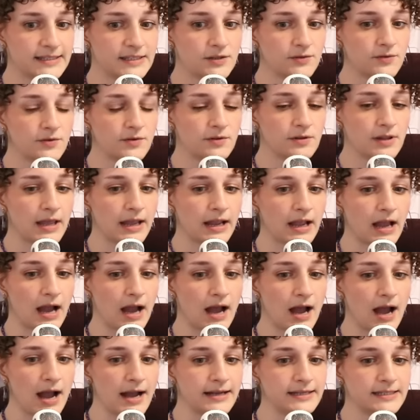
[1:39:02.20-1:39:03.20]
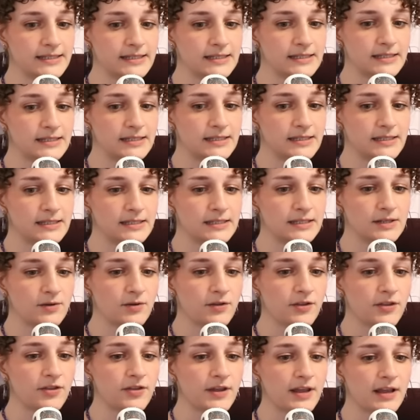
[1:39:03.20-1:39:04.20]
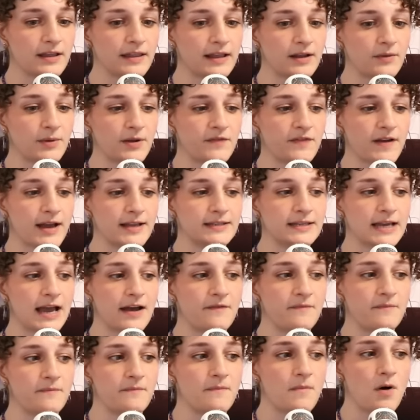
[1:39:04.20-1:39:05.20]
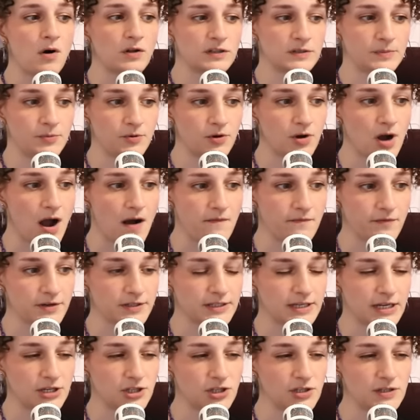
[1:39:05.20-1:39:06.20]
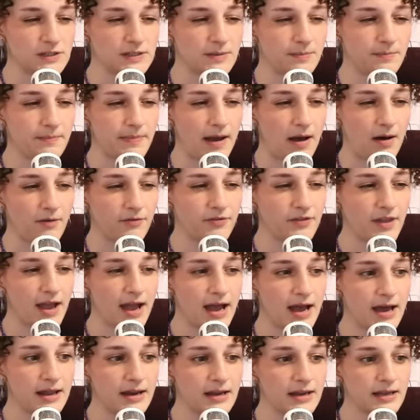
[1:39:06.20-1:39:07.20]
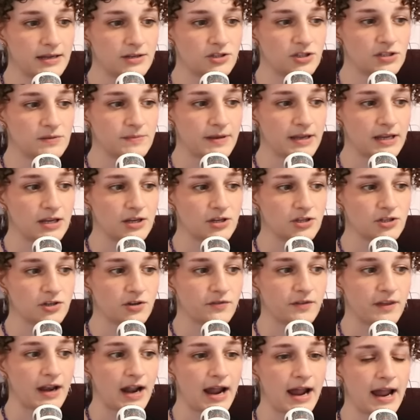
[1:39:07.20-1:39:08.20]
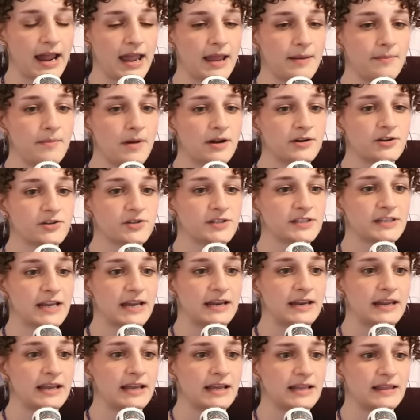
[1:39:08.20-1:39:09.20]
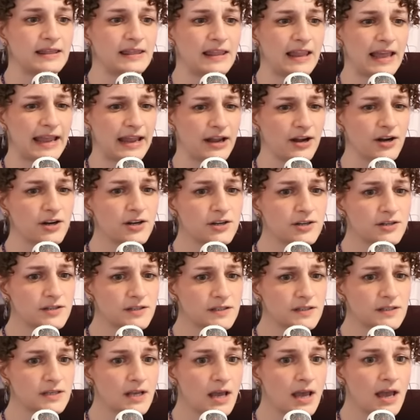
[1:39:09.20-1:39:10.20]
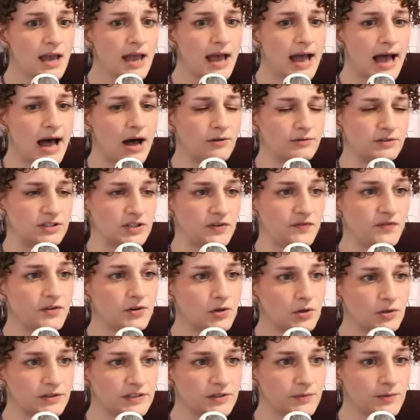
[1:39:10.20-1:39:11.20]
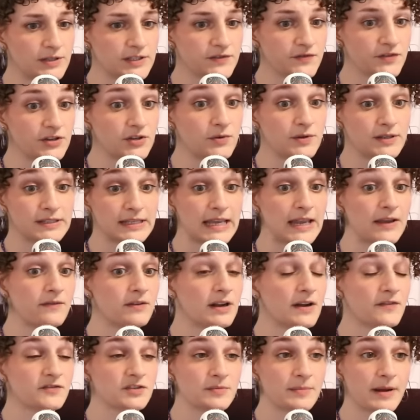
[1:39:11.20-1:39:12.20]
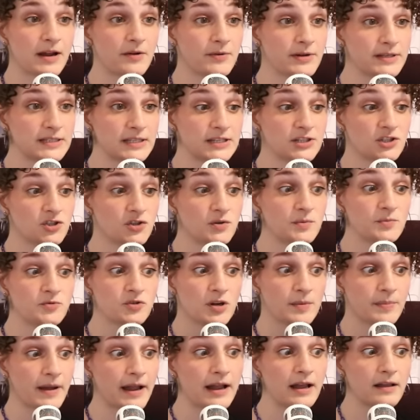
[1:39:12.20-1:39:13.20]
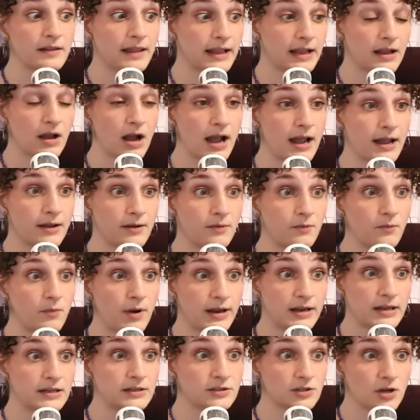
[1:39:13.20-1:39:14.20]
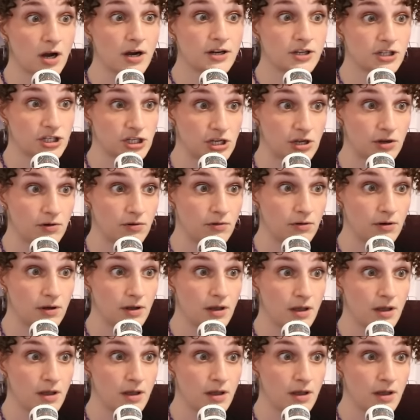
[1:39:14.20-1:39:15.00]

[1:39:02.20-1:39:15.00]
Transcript: I still like, I still think like we've had to have multiple conversations about that and just making sure that I'm understanding in layers how difficult it was for you. Cause even after my recent Shroom trip, I like, I went and talked to you.